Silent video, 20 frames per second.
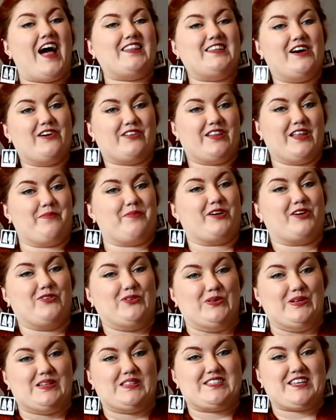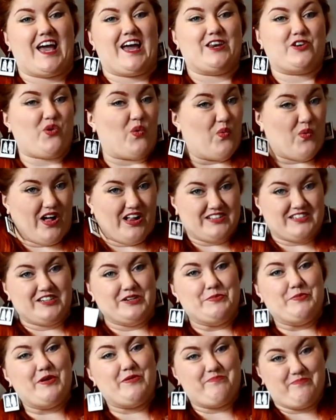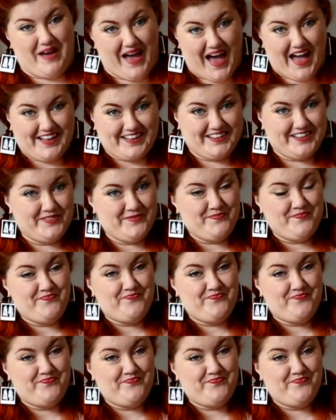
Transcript: Hello Glamour Ghouls and welcome back.